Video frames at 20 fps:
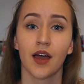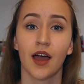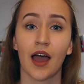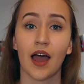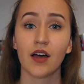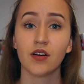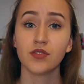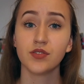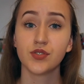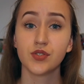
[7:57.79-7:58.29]

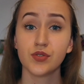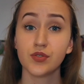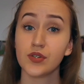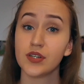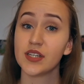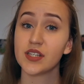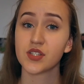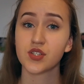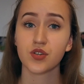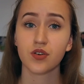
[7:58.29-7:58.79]
how to
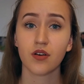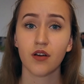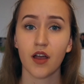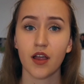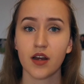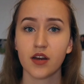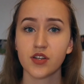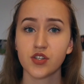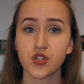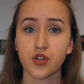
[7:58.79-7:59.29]
integrate
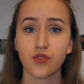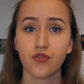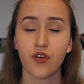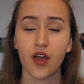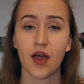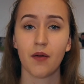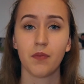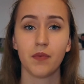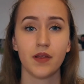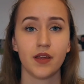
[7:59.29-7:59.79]
into your
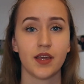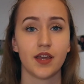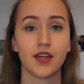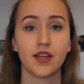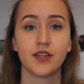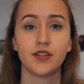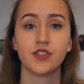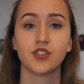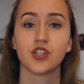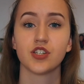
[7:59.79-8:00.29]
family,
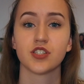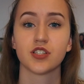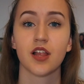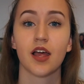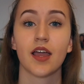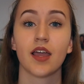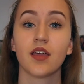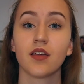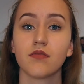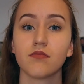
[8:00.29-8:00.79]
and just
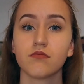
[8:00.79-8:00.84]
like